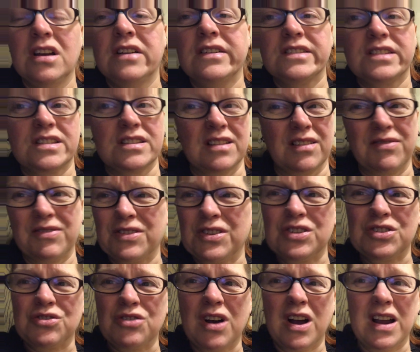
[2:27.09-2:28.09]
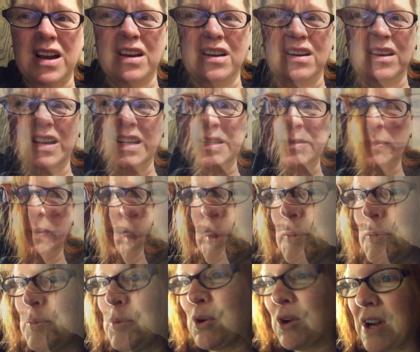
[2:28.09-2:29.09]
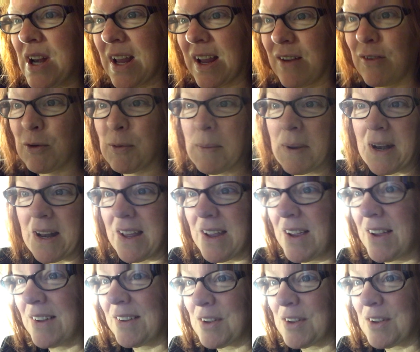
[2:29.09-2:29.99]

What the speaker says: stuff for the dryer. It's been great. Good morning, everybody.